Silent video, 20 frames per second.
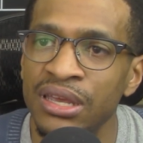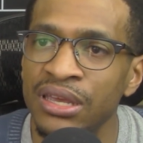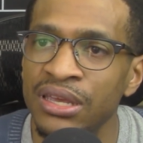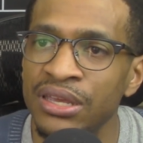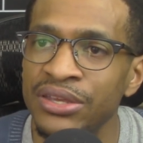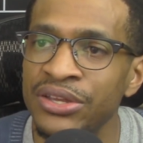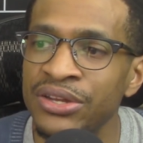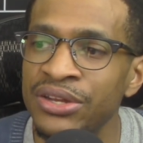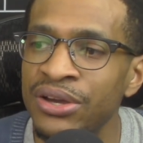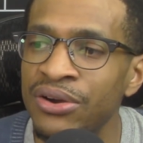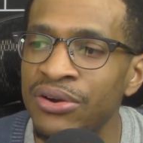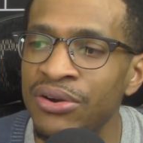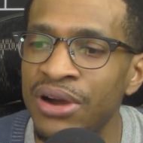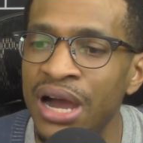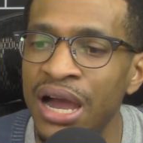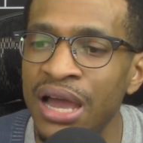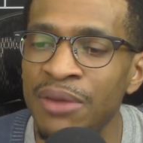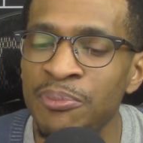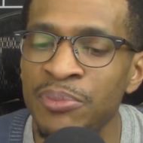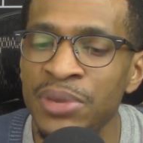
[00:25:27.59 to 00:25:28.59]
You know,
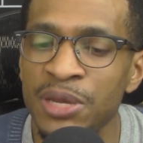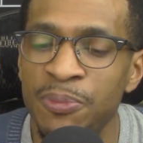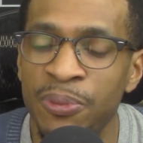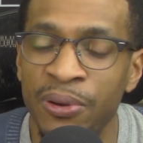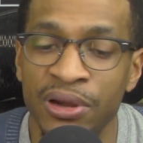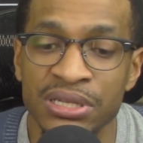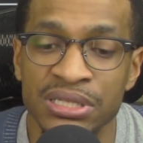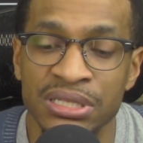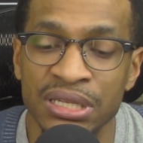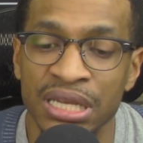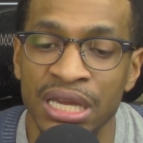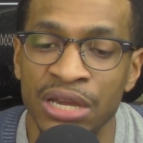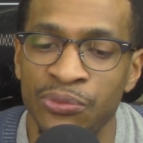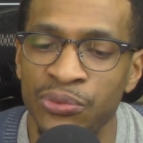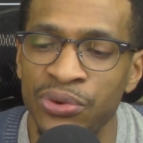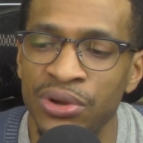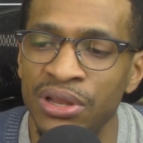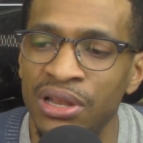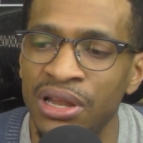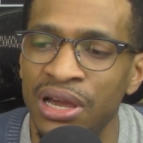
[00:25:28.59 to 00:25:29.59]
me personally in
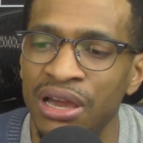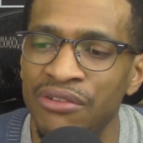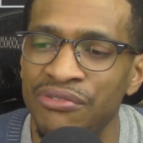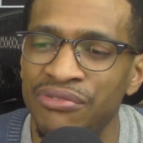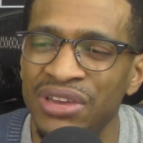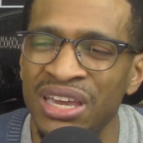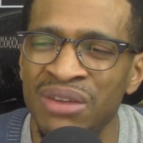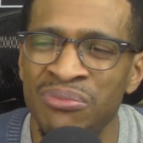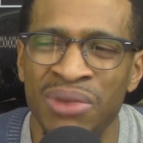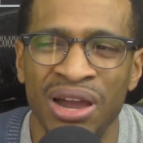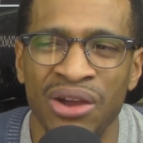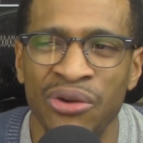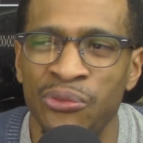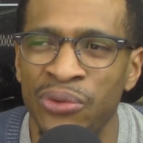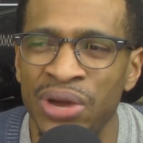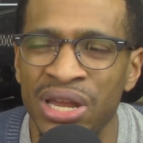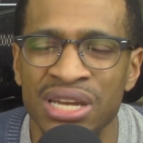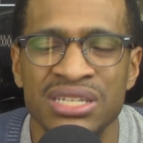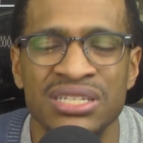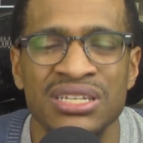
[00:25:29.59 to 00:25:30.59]
real life, am I
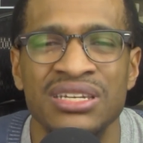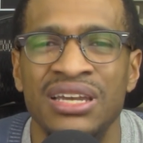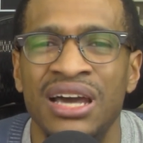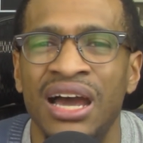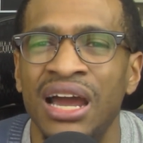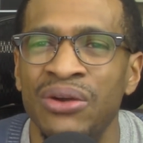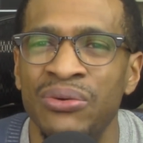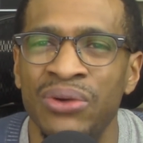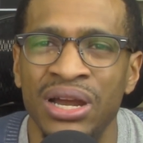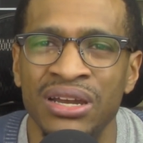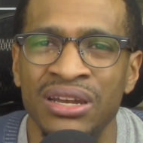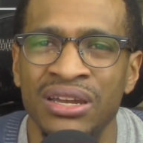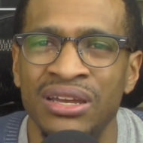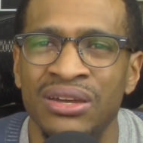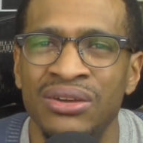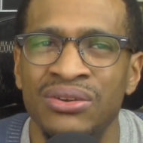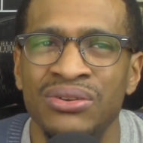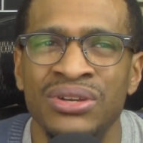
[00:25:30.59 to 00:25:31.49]
ready to die right now?